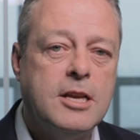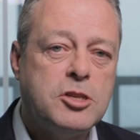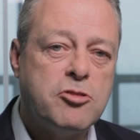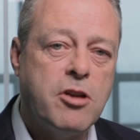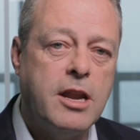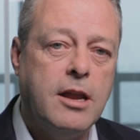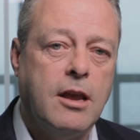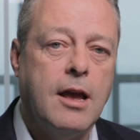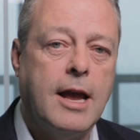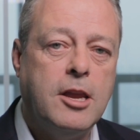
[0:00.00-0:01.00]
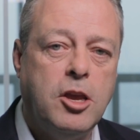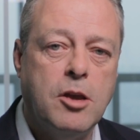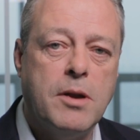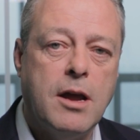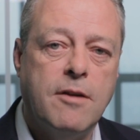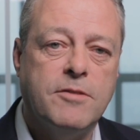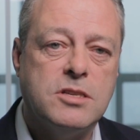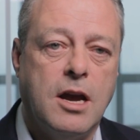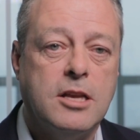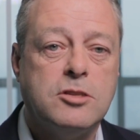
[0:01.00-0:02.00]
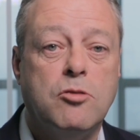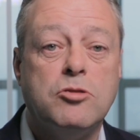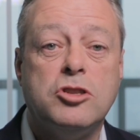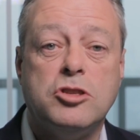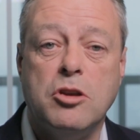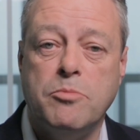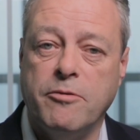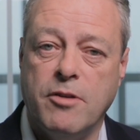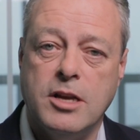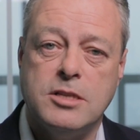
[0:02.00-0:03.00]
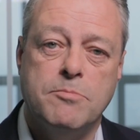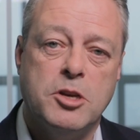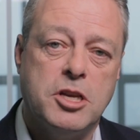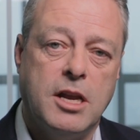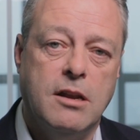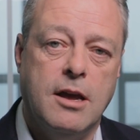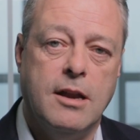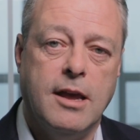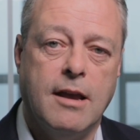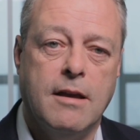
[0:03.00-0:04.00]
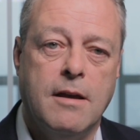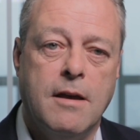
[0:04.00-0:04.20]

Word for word: This training and human oversight is called supervised machine learning.